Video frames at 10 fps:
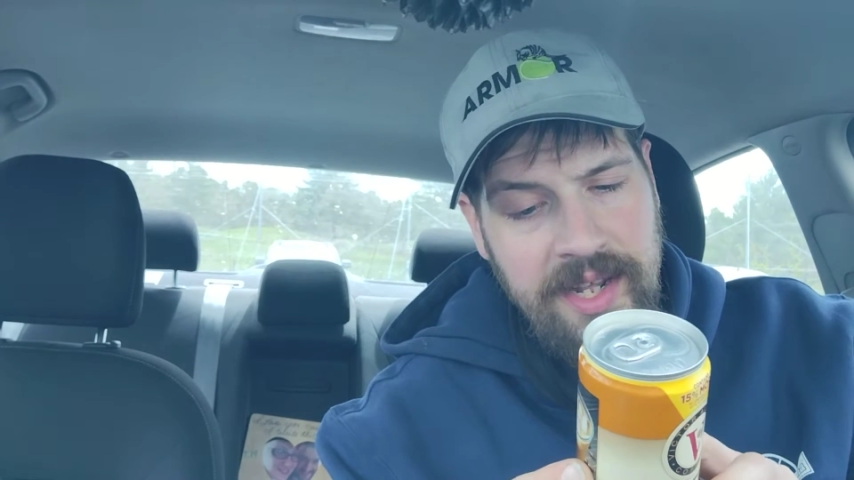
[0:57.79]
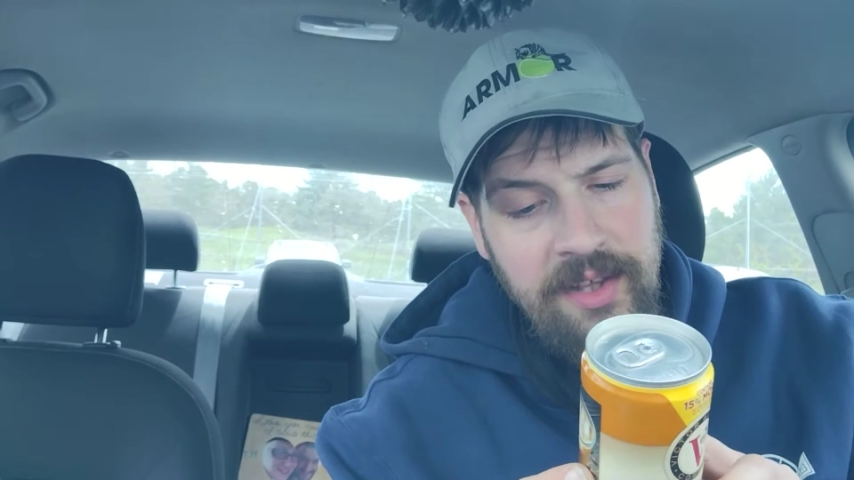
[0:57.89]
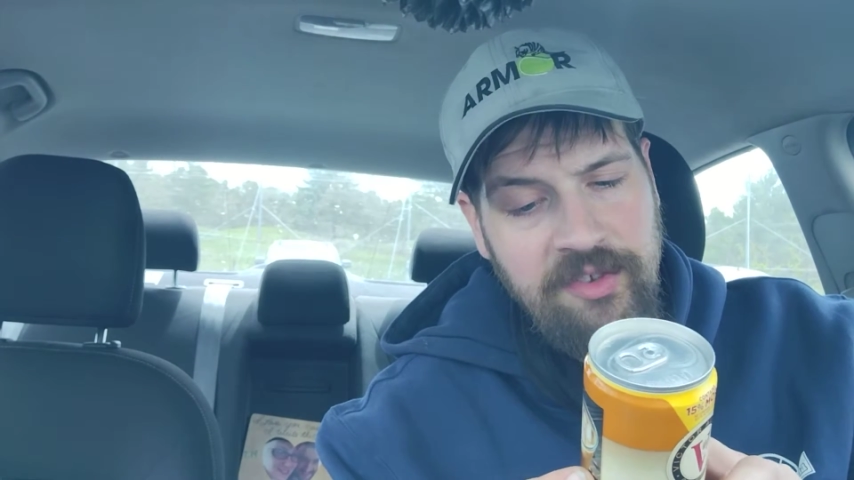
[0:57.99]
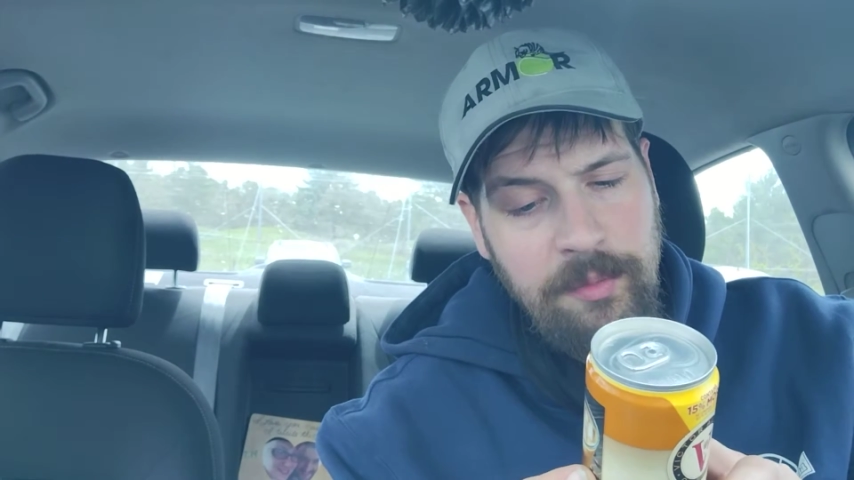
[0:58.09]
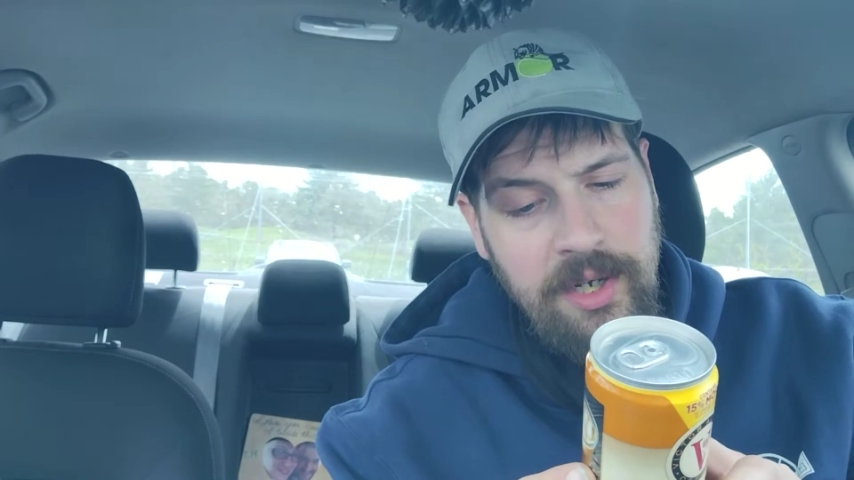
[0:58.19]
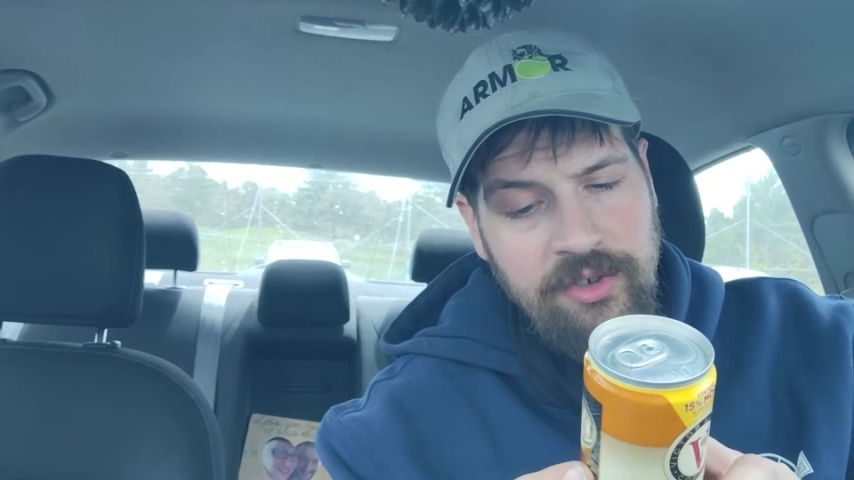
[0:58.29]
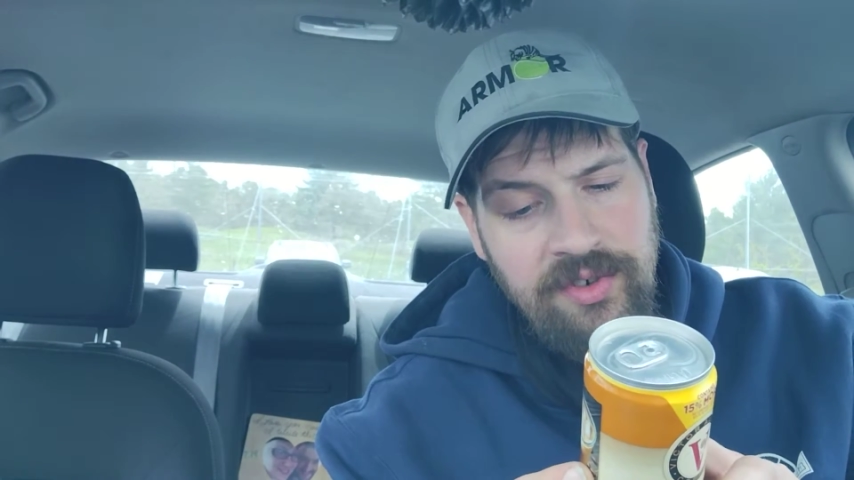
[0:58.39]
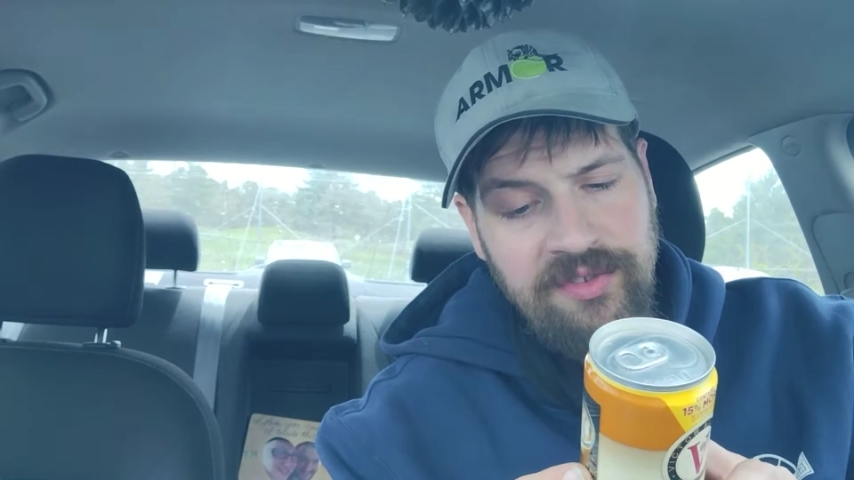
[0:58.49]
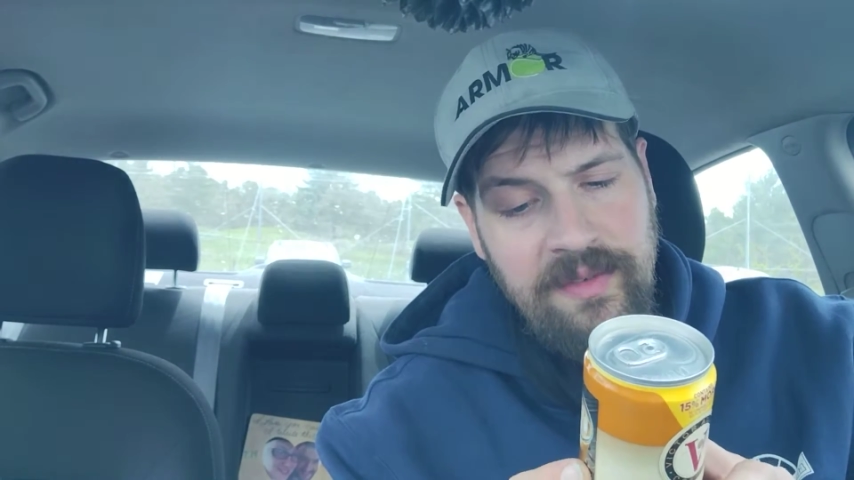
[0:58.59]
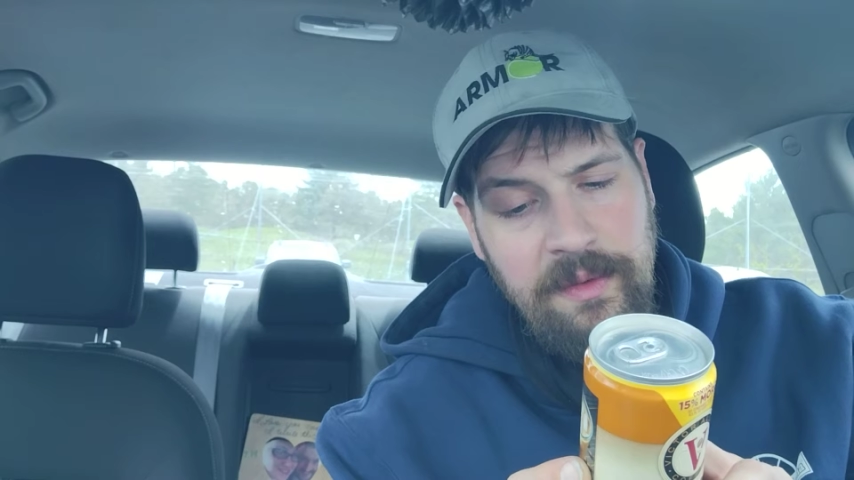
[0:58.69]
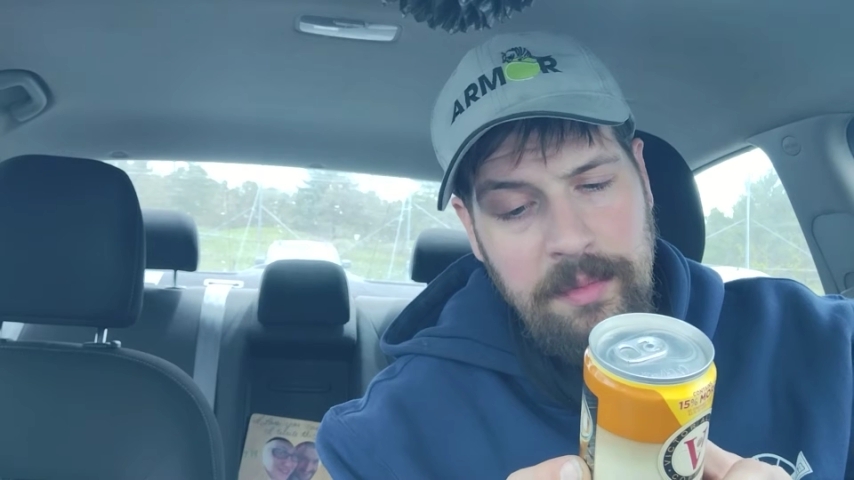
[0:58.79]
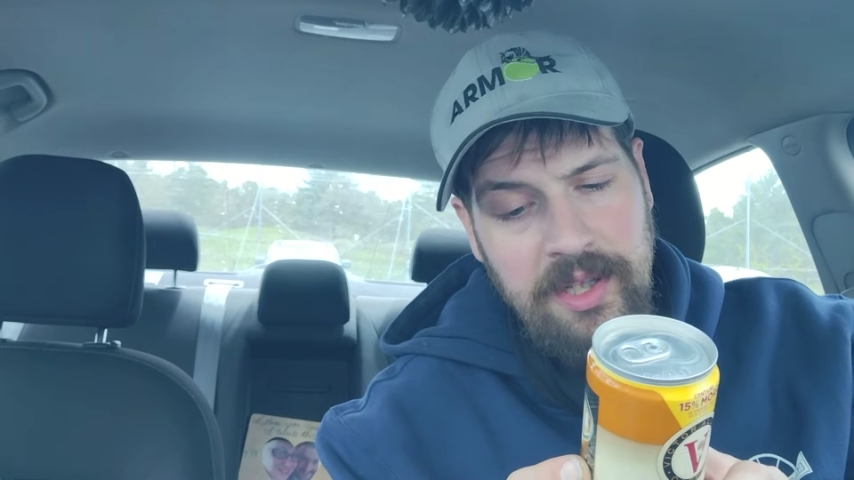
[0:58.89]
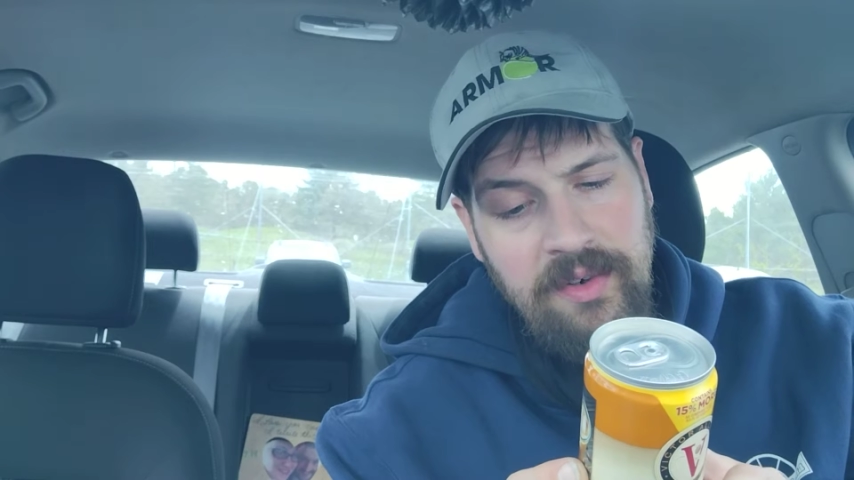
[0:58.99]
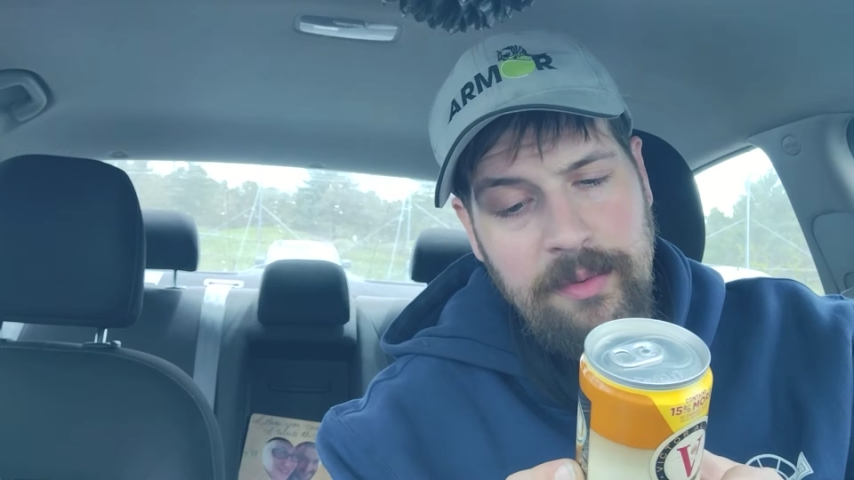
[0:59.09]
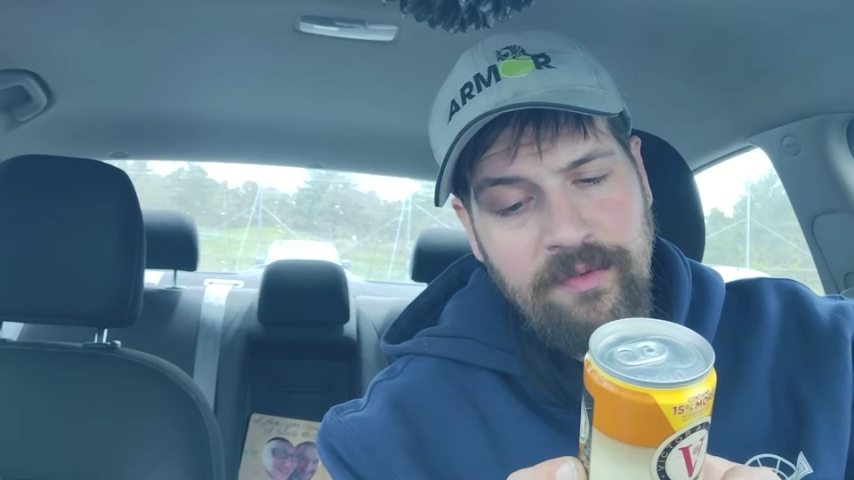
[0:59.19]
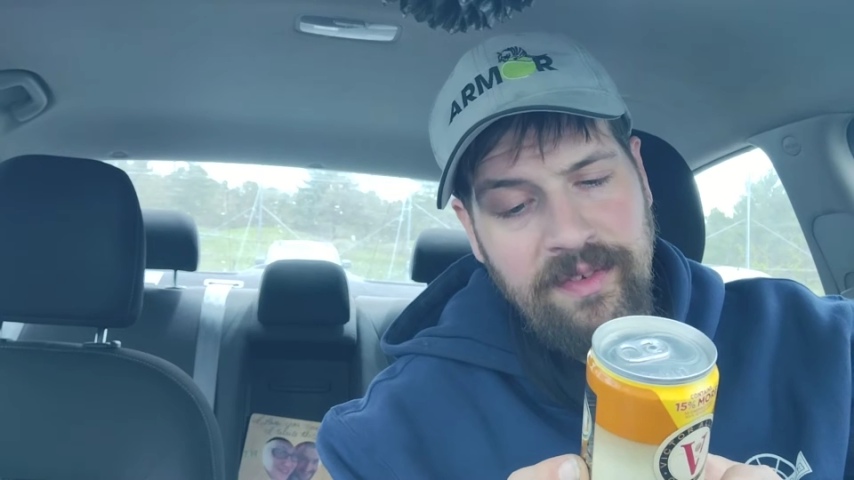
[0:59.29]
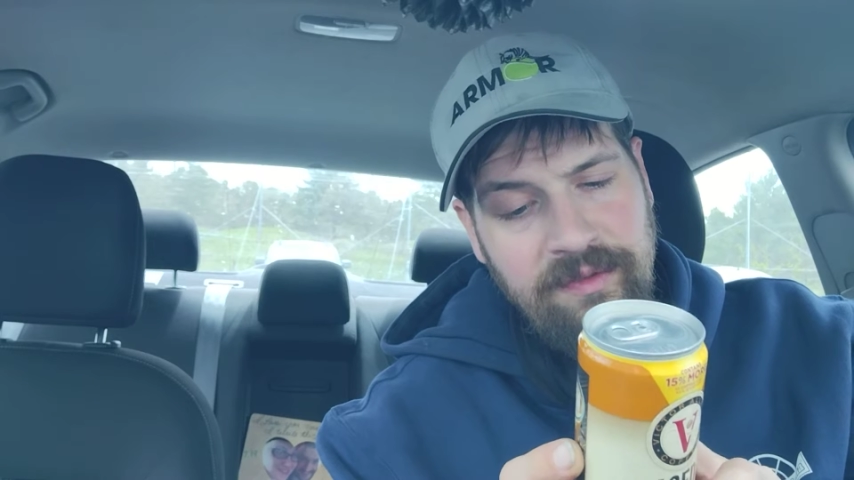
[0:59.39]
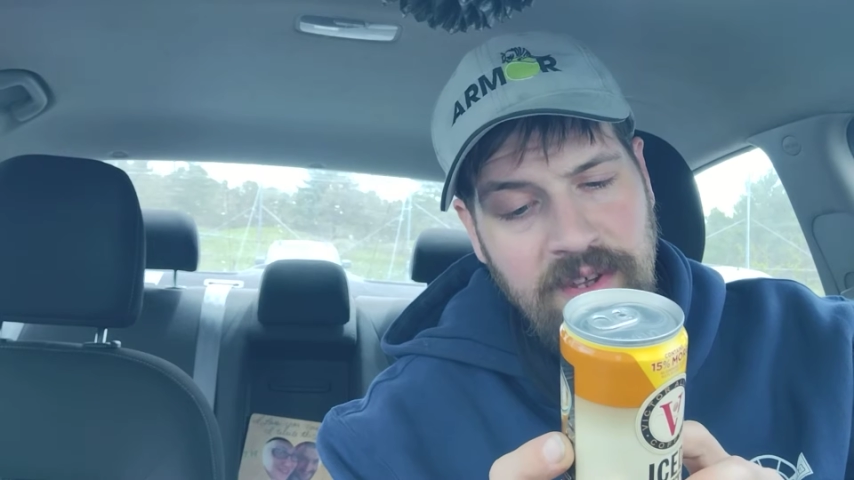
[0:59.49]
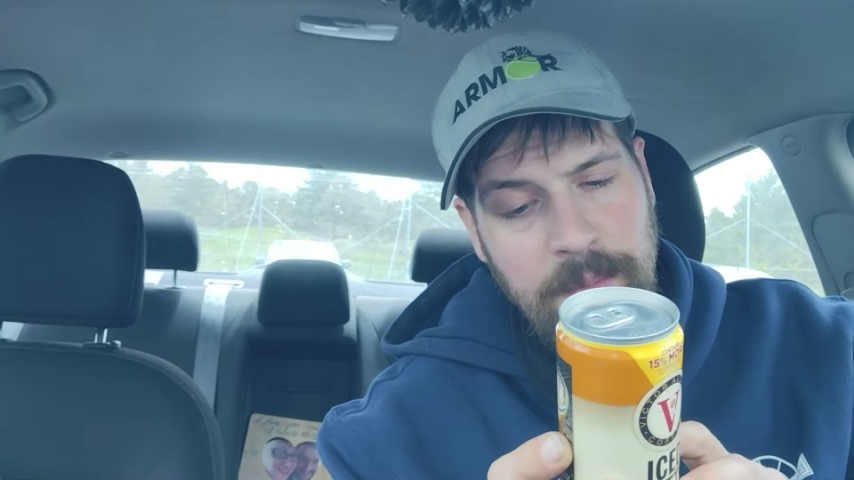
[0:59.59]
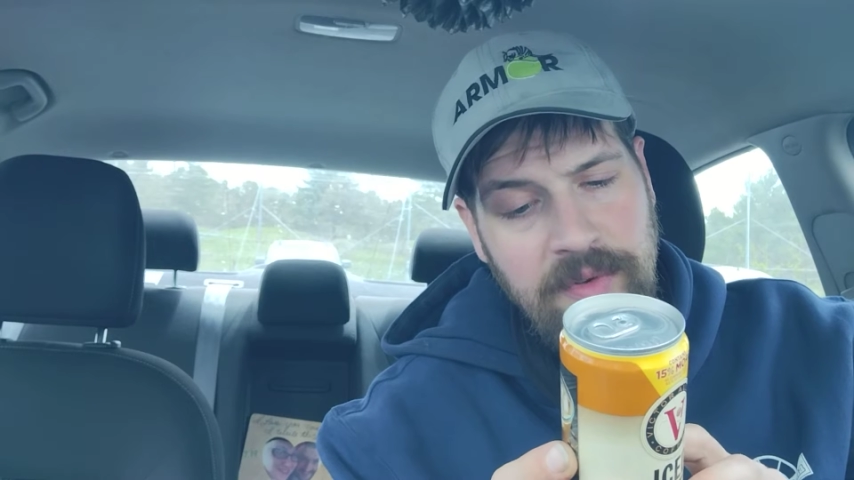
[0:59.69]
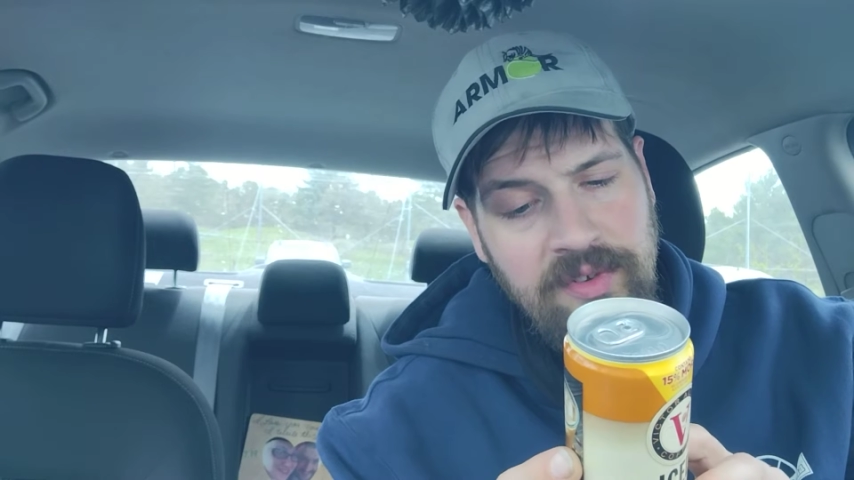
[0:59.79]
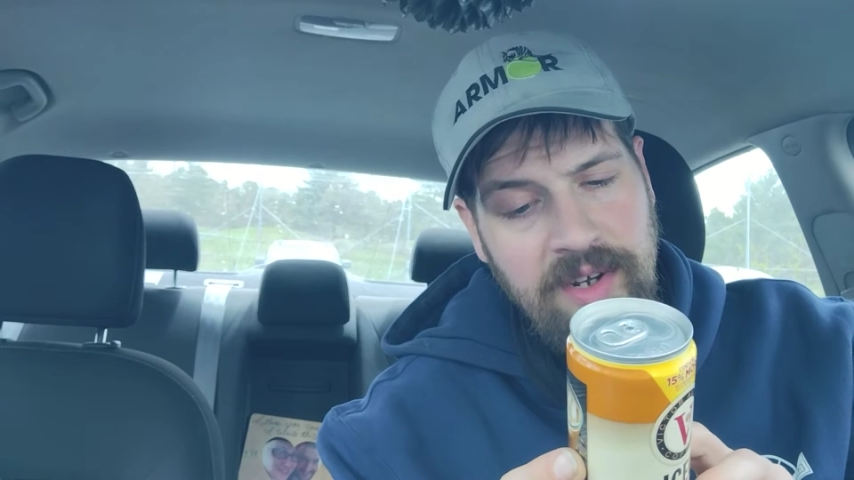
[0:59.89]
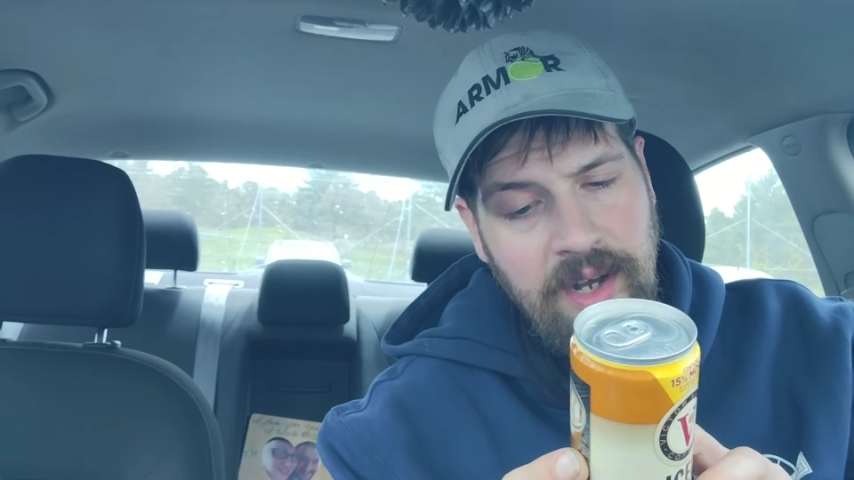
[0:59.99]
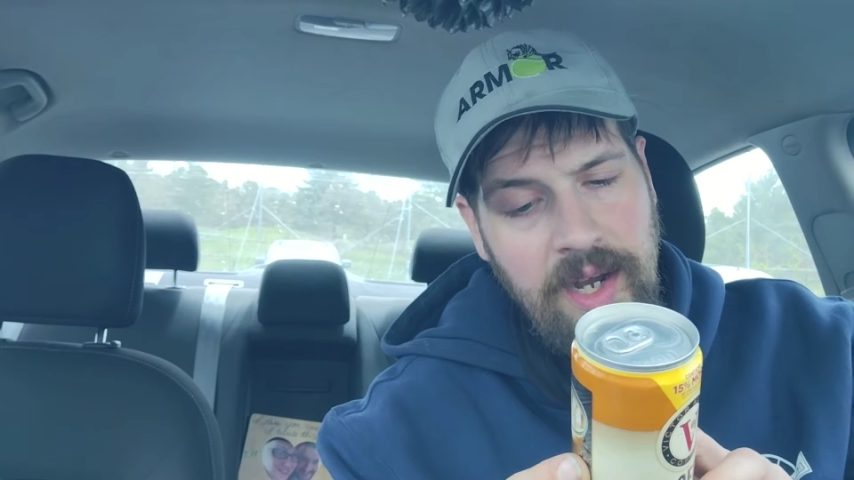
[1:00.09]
Calcium, 170 milligrams, 15%.